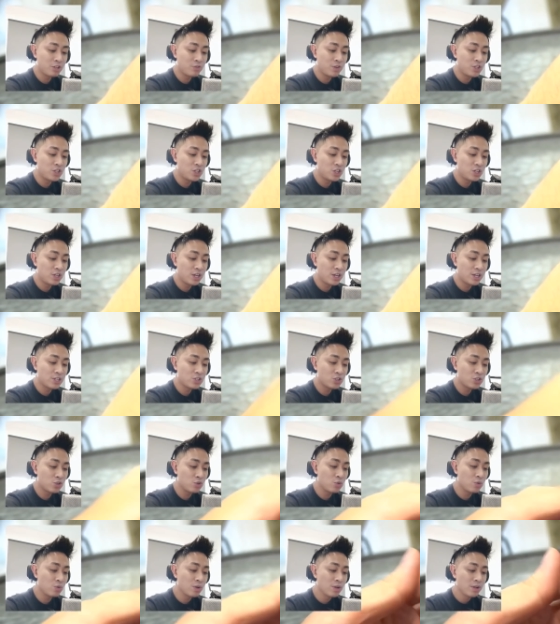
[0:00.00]
GTS
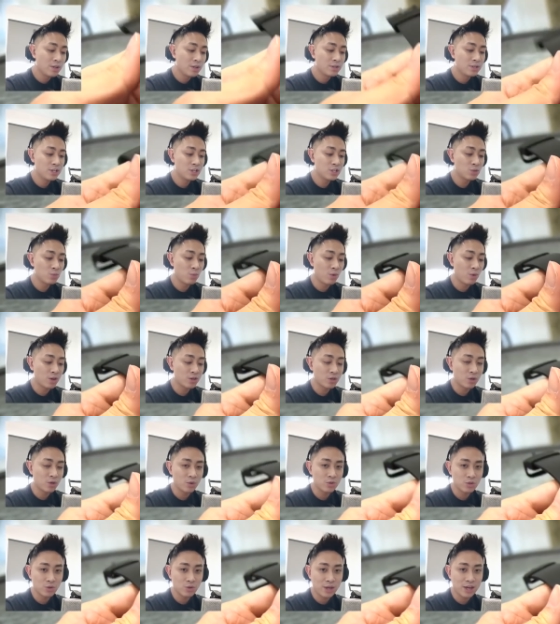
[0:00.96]
2, this watch
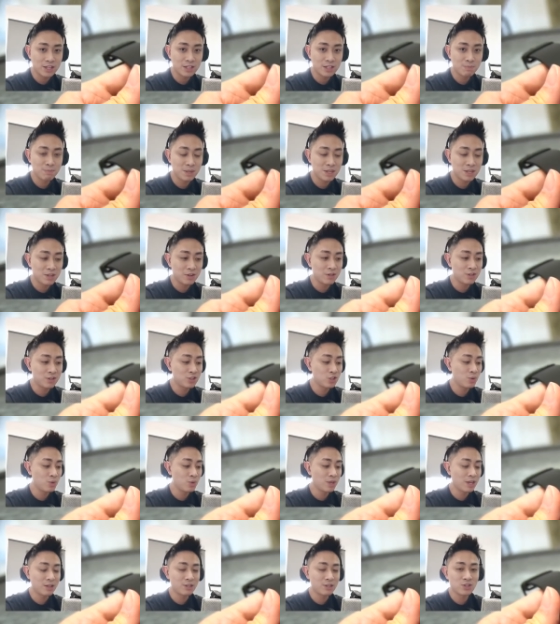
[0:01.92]
also has speakers, so
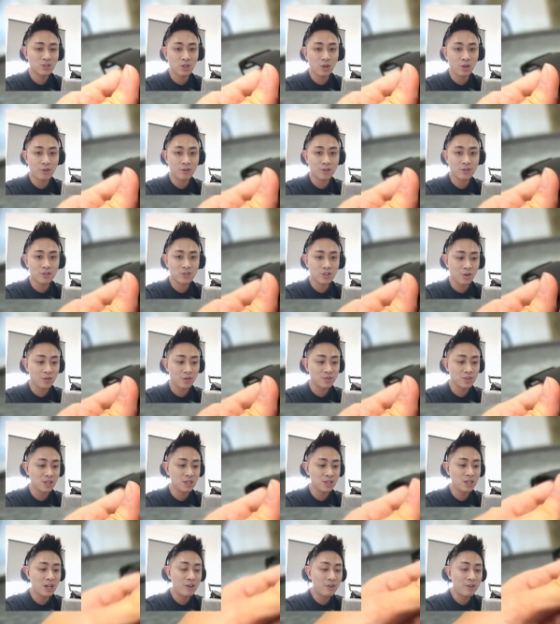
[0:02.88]
you can store your songs
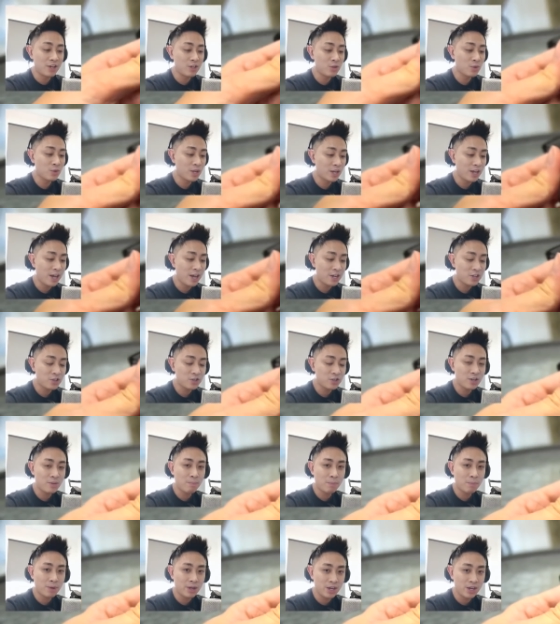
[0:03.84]
in there and you can actually
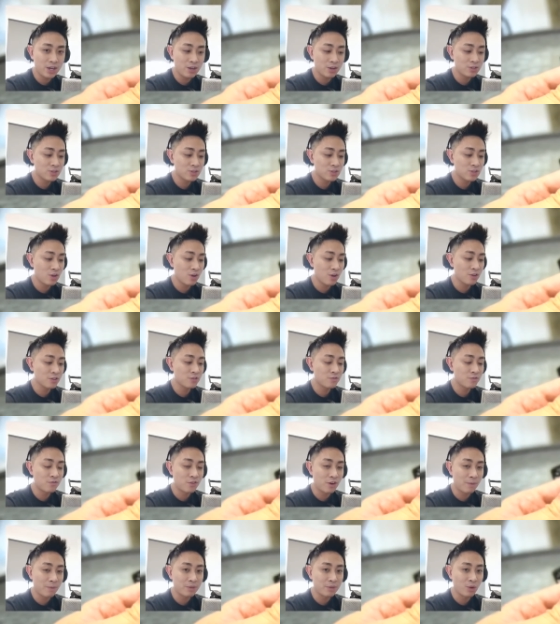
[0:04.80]
play your songs
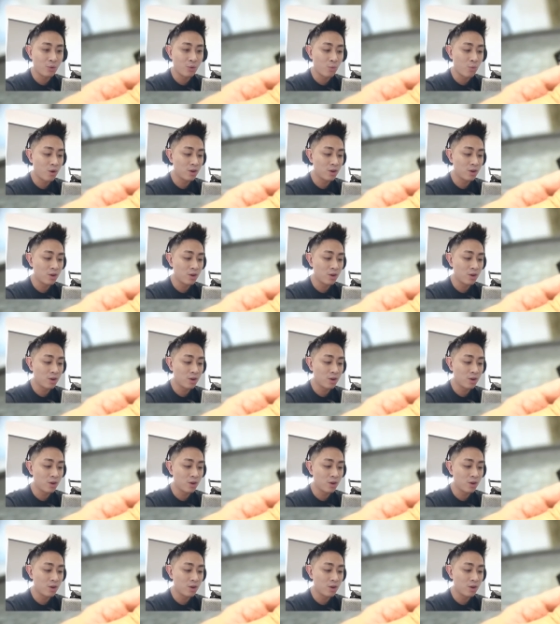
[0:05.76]
from the watch